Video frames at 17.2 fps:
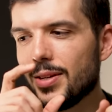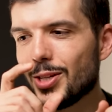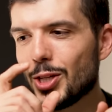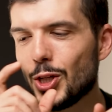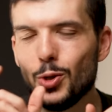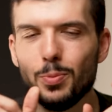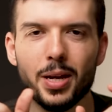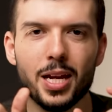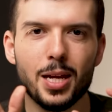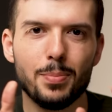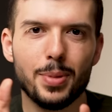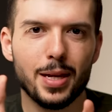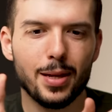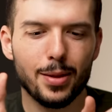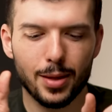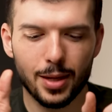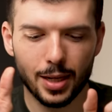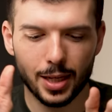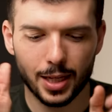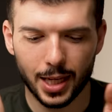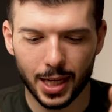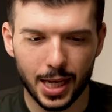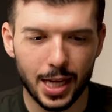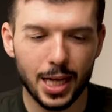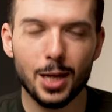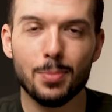you may be the
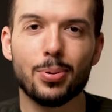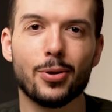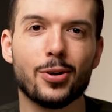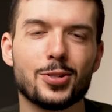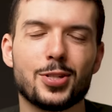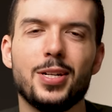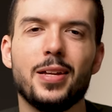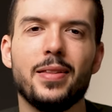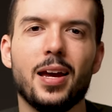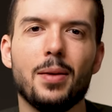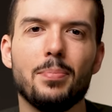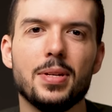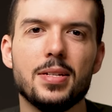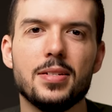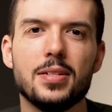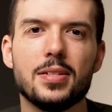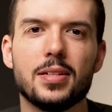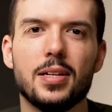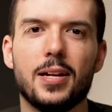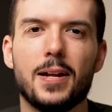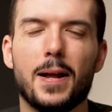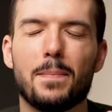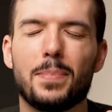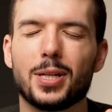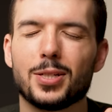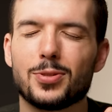key person in that business,
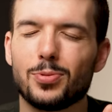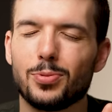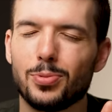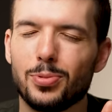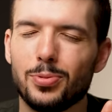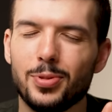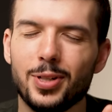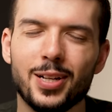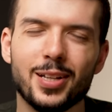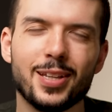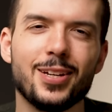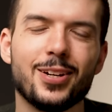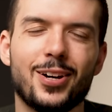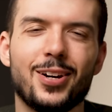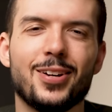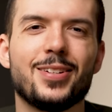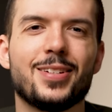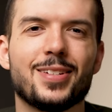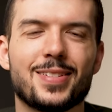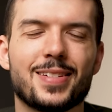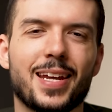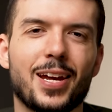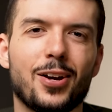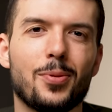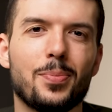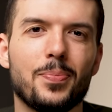but it's really hard to
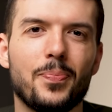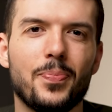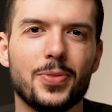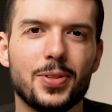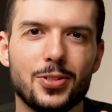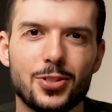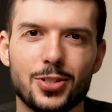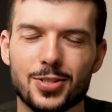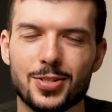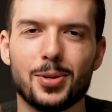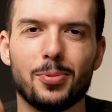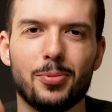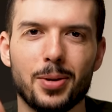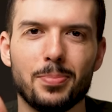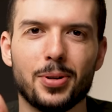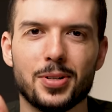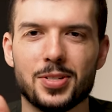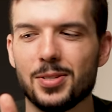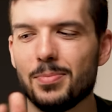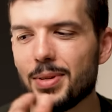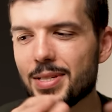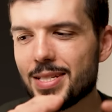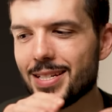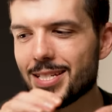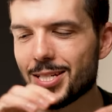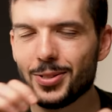scale just a one person
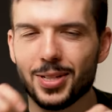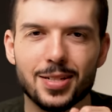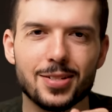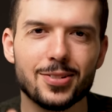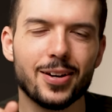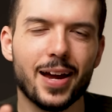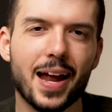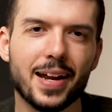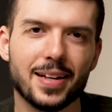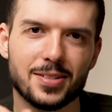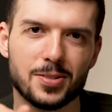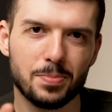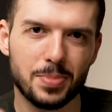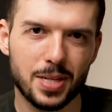business. You need to start adding some